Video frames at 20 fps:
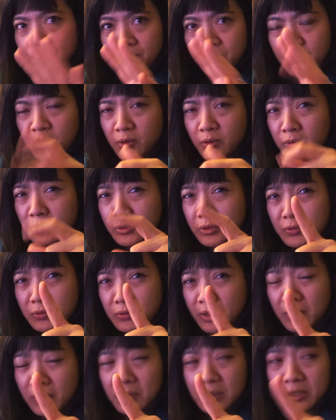you can only do
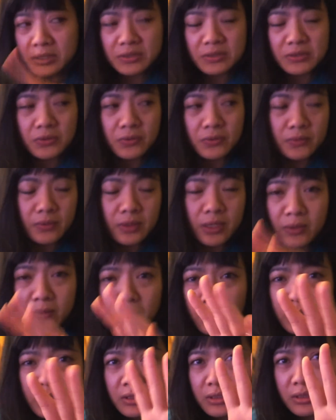that once. So I
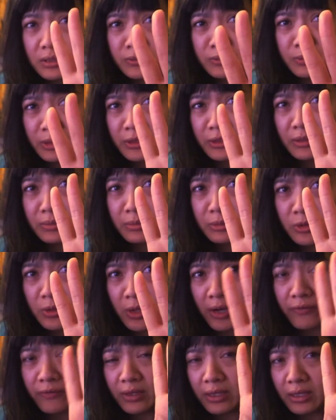want to be
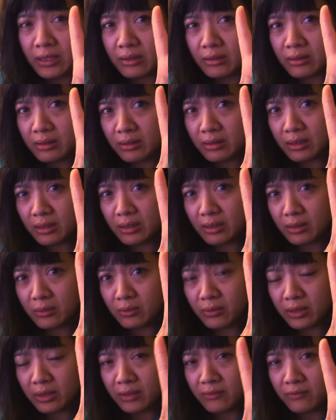driving
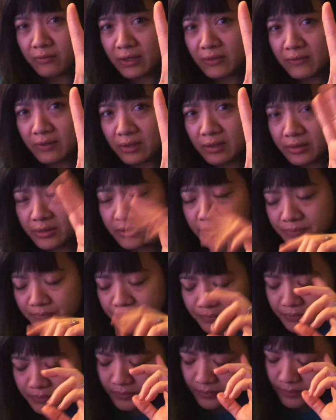within five years
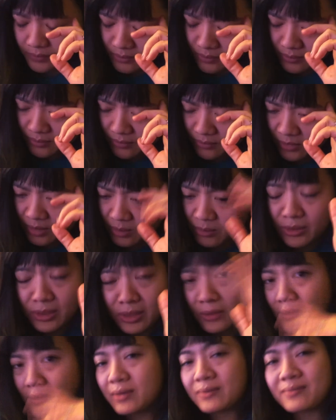
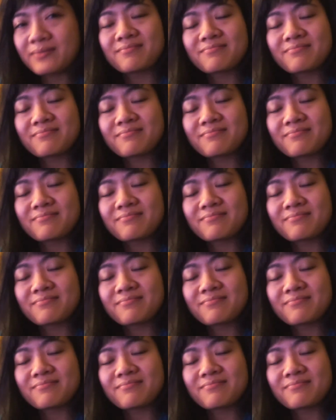anyway,